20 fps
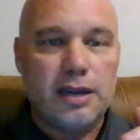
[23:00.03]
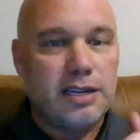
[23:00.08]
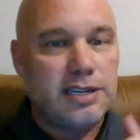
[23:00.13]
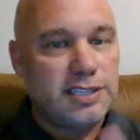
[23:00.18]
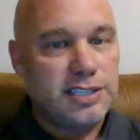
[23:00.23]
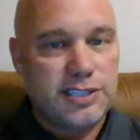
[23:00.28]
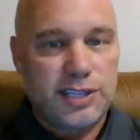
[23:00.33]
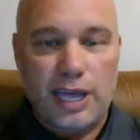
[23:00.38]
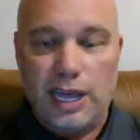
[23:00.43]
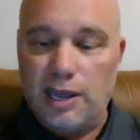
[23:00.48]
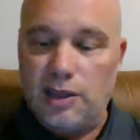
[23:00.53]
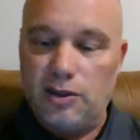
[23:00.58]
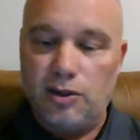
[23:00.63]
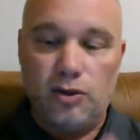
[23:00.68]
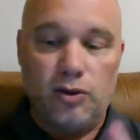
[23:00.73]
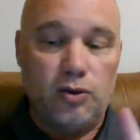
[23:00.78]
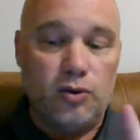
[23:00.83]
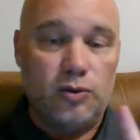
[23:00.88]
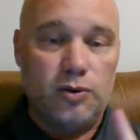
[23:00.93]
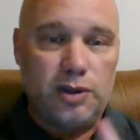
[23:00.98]
State
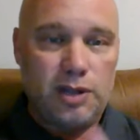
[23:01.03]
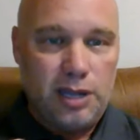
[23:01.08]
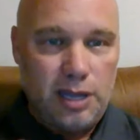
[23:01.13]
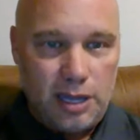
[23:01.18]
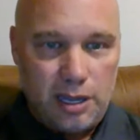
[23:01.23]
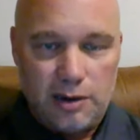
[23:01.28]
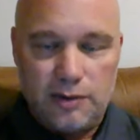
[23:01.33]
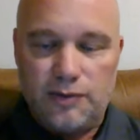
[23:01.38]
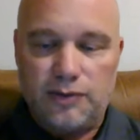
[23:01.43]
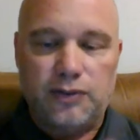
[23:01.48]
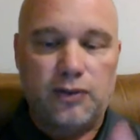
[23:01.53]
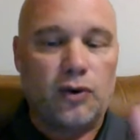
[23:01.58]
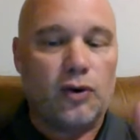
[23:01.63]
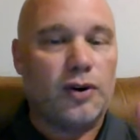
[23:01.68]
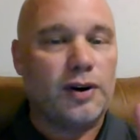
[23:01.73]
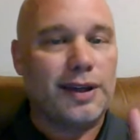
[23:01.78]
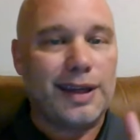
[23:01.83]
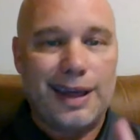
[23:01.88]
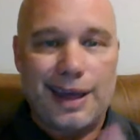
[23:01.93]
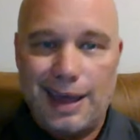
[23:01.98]
U in
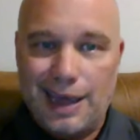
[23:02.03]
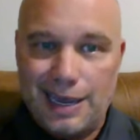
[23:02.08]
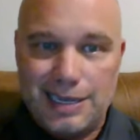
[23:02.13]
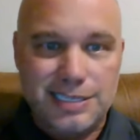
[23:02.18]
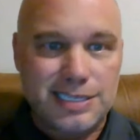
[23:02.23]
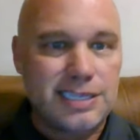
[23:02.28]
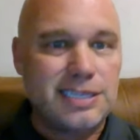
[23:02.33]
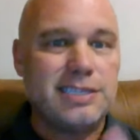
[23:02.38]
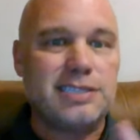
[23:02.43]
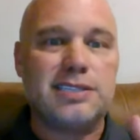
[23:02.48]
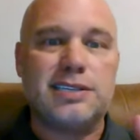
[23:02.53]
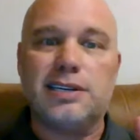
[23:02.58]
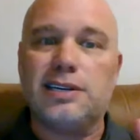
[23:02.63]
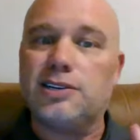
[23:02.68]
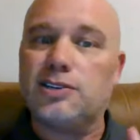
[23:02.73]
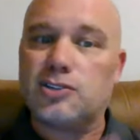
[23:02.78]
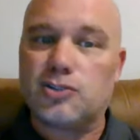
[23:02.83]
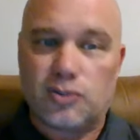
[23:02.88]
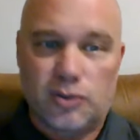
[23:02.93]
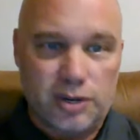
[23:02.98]
Florida,
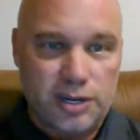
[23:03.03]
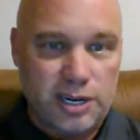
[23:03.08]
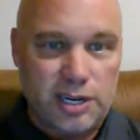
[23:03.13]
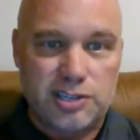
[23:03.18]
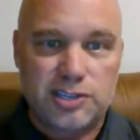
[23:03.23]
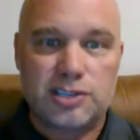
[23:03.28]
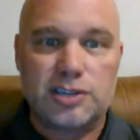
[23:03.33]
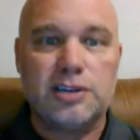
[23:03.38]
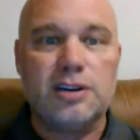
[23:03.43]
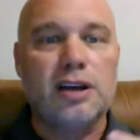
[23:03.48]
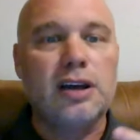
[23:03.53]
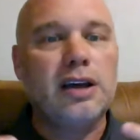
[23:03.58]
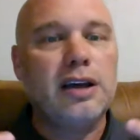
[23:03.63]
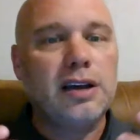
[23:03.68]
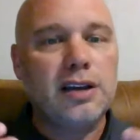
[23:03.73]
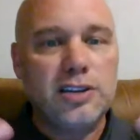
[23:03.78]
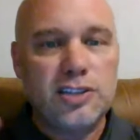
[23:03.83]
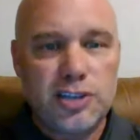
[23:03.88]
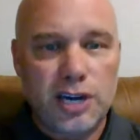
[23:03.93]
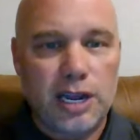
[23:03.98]
SEC, tradition,
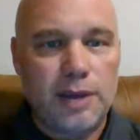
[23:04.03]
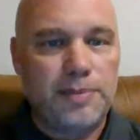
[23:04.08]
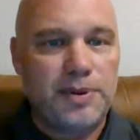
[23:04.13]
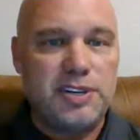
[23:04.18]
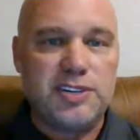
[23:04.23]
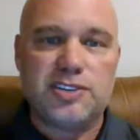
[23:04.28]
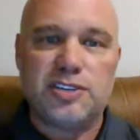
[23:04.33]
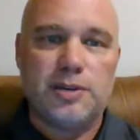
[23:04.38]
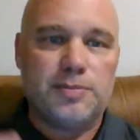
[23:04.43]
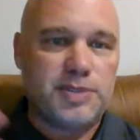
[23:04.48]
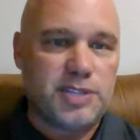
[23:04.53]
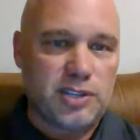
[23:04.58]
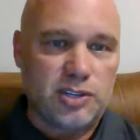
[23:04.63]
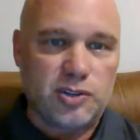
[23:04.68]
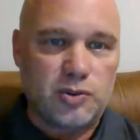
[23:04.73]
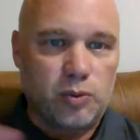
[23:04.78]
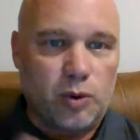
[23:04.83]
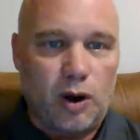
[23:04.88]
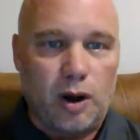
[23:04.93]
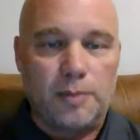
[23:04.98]
championships, the
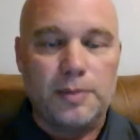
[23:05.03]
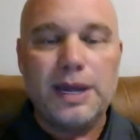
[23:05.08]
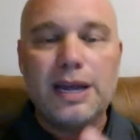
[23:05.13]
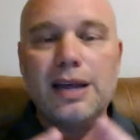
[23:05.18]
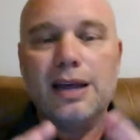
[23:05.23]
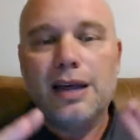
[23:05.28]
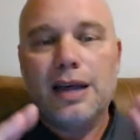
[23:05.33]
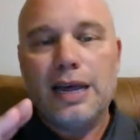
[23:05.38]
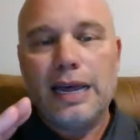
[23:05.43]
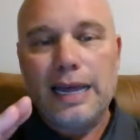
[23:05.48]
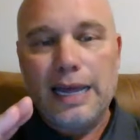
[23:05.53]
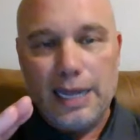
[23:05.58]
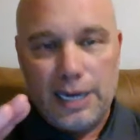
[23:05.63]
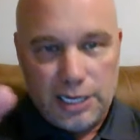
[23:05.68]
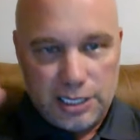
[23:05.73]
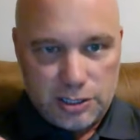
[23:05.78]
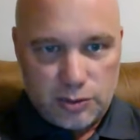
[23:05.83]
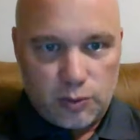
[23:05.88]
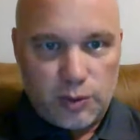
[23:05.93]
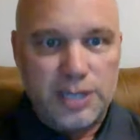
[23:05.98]
swamp. It
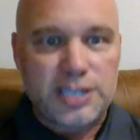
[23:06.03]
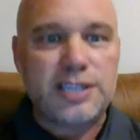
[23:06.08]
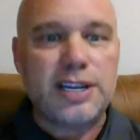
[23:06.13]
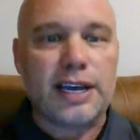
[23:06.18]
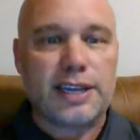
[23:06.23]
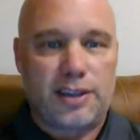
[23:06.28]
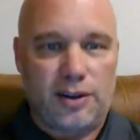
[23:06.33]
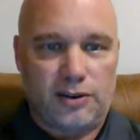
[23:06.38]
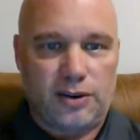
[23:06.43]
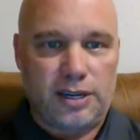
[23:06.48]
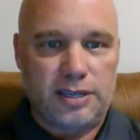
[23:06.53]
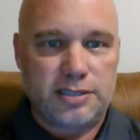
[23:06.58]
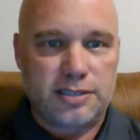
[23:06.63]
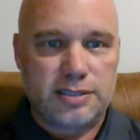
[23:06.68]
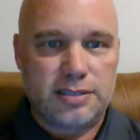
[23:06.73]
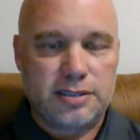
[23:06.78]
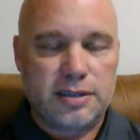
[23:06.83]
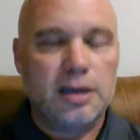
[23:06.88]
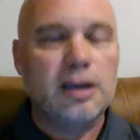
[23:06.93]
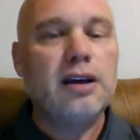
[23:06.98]
is
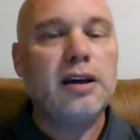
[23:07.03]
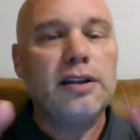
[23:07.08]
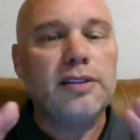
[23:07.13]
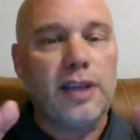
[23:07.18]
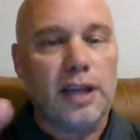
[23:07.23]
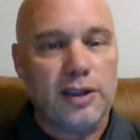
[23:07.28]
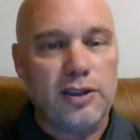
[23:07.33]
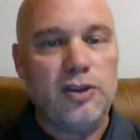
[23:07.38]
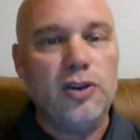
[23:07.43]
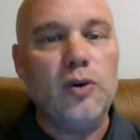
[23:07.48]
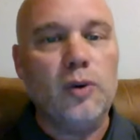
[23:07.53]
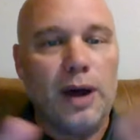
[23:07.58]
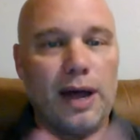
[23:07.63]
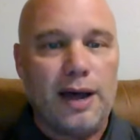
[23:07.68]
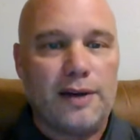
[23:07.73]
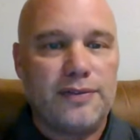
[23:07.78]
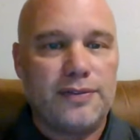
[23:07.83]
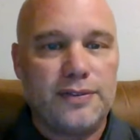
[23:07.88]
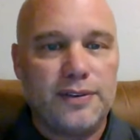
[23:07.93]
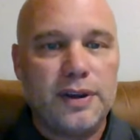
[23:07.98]
ridiculous that
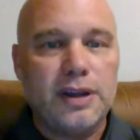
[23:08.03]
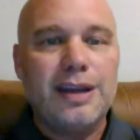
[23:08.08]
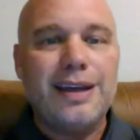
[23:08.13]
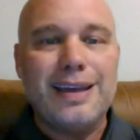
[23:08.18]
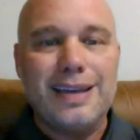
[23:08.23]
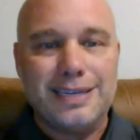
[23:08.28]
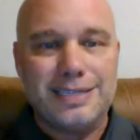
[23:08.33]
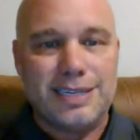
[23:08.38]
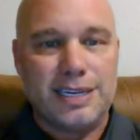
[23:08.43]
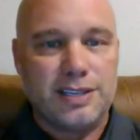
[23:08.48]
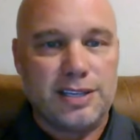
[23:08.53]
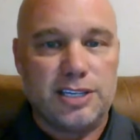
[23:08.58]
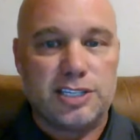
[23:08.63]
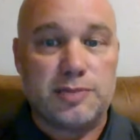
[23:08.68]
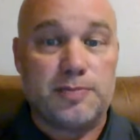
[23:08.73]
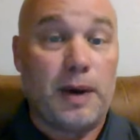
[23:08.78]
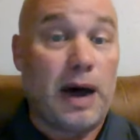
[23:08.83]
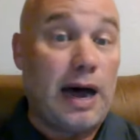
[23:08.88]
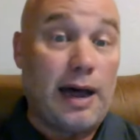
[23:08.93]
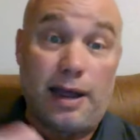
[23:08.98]
UF is in this
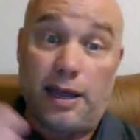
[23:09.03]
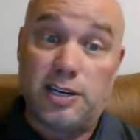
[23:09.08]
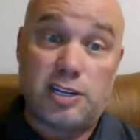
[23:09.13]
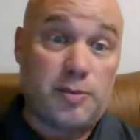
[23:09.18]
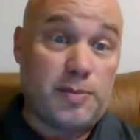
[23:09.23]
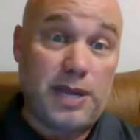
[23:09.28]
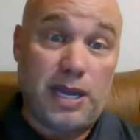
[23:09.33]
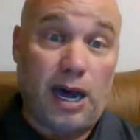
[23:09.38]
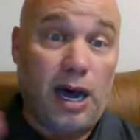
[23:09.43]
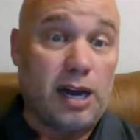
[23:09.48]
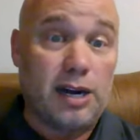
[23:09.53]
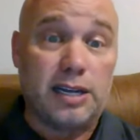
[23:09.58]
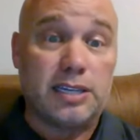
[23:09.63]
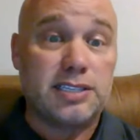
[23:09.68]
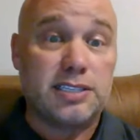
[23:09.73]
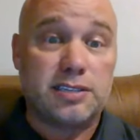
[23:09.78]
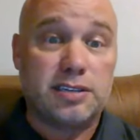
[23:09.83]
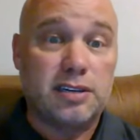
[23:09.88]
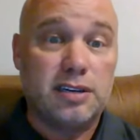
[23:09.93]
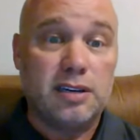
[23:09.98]
spot. And to be
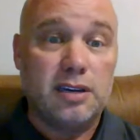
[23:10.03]
honest,